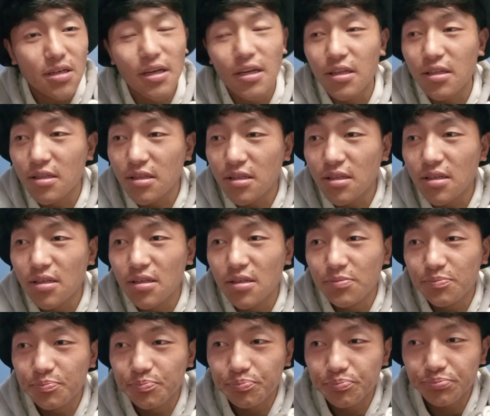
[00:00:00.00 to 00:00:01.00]
in
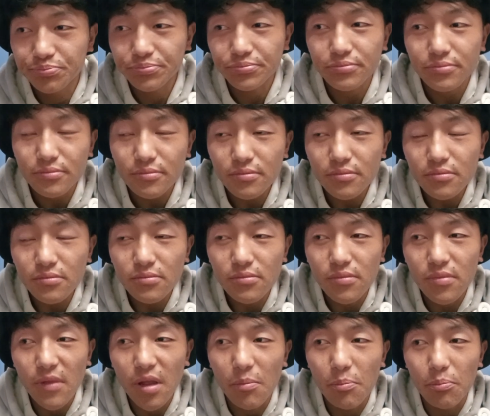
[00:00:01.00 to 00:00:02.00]
the
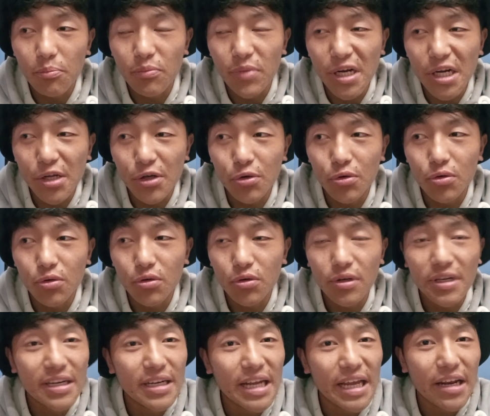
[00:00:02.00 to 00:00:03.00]

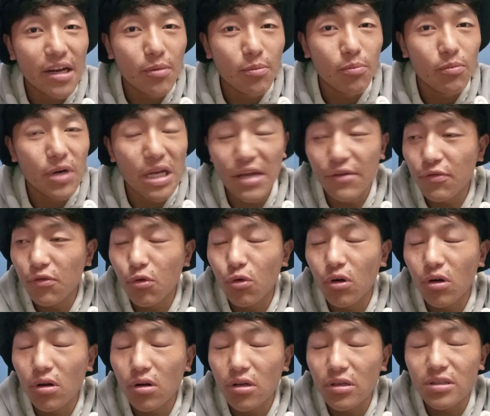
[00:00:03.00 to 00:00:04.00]
video day
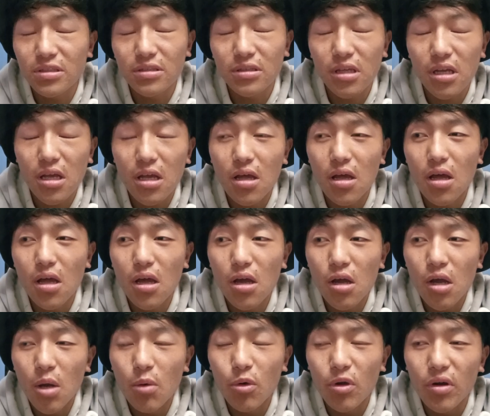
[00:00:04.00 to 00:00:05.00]
4,
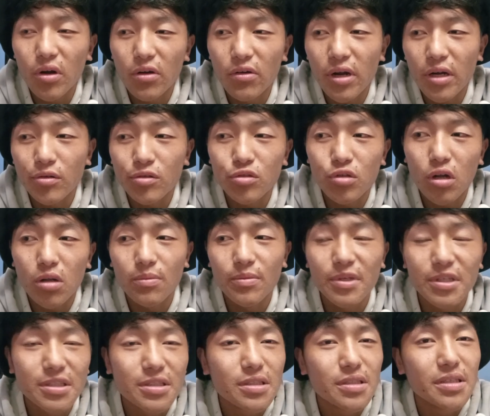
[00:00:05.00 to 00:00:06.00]
we were trying to
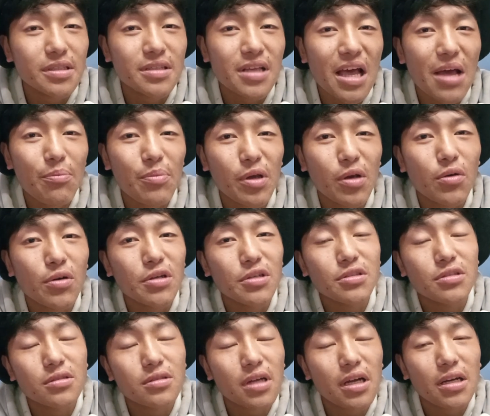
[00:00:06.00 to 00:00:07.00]
solve this is happy
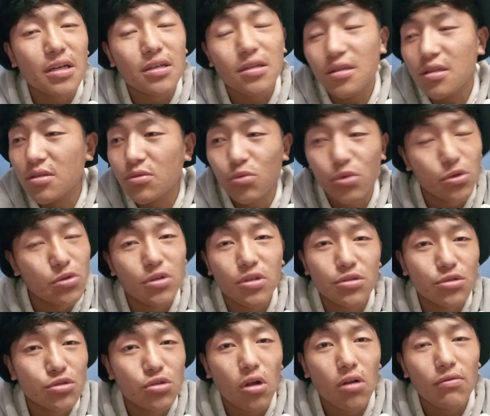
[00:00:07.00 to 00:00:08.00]
question, and we
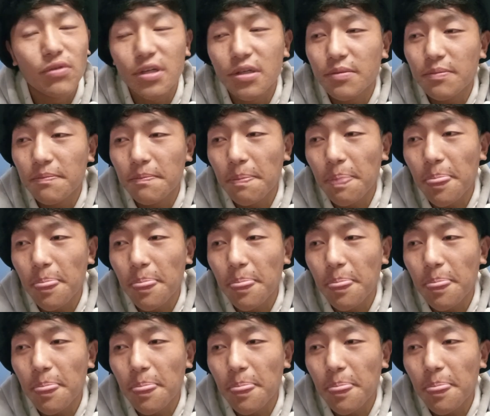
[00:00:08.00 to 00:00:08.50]
couldn't solve it.